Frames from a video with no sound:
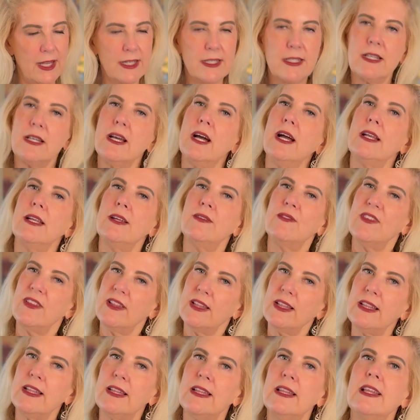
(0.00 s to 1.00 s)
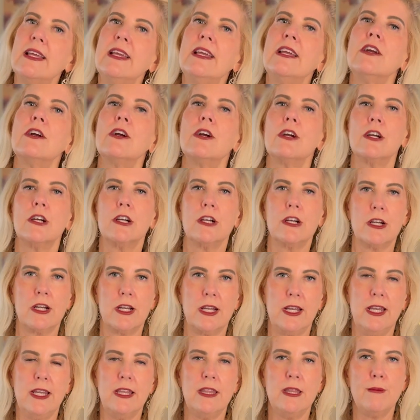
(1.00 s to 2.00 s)
to kind of linger
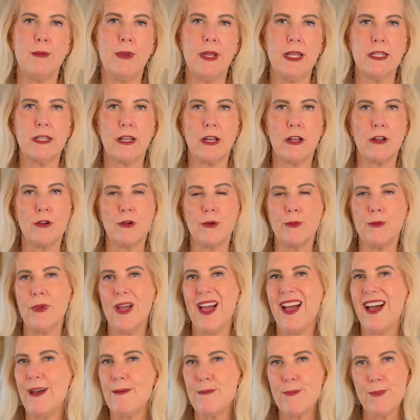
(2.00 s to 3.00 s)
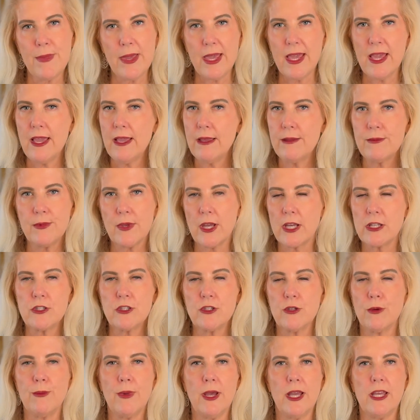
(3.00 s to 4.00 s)
in the main dining room. Me, not
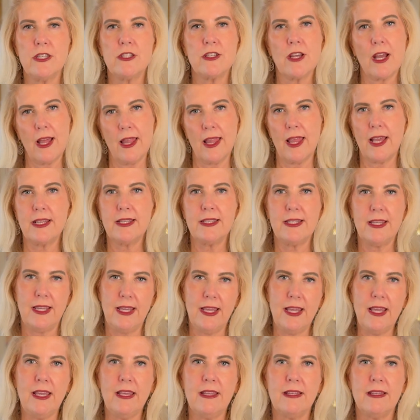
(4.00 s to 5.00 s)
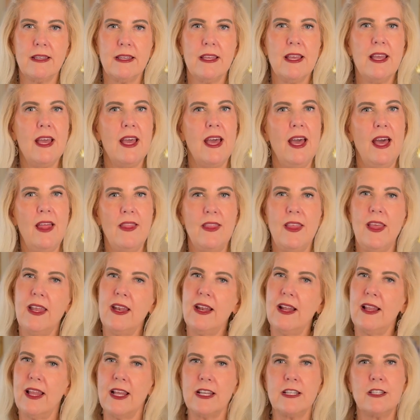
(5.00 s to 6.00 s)
so much. I like to eat, and then
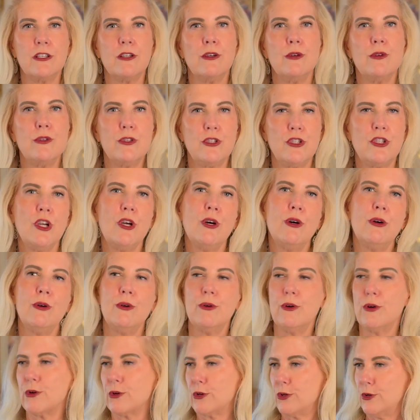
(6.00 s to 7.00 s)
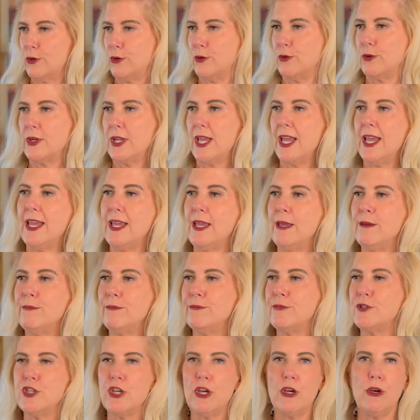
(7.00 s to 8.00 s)
I like to go to a show or go to a game
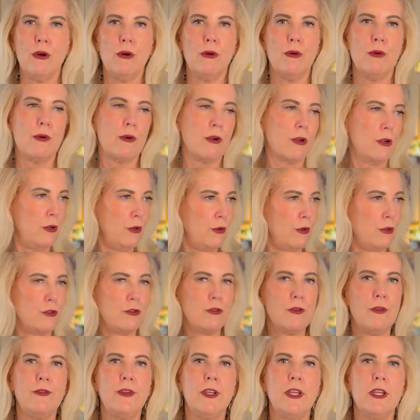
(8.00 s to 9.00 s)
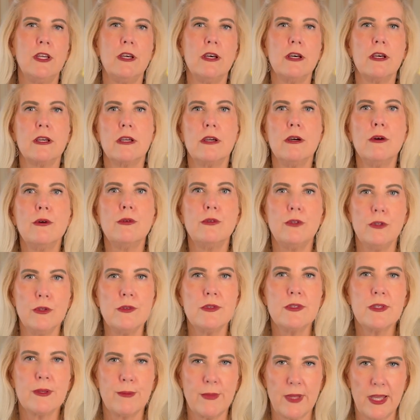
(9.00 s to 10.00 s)
show or go to trivia, go do
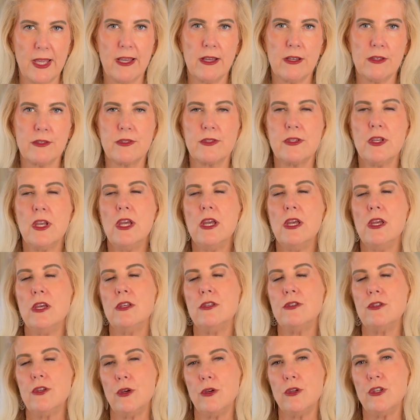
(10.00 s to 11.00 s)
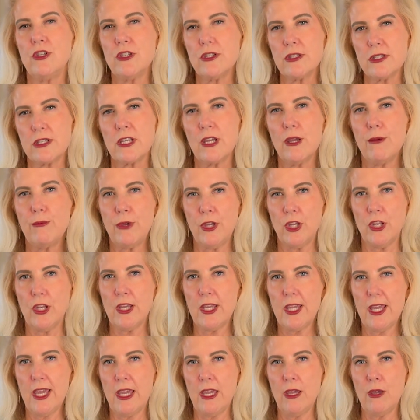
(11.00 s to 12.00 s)
something else. So just
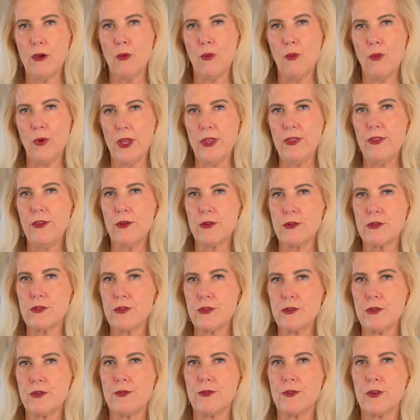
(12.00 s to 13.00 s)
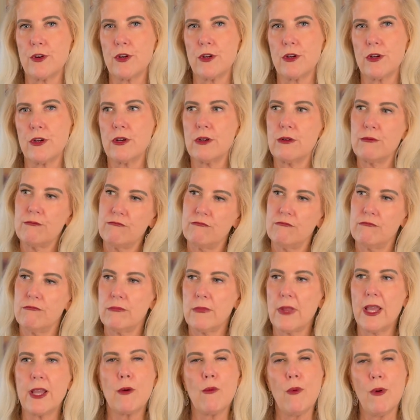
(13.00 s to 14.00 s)
communicate with your server
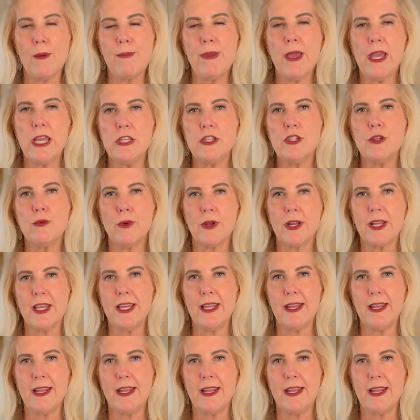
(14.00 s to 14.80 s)
like what pace you want to eat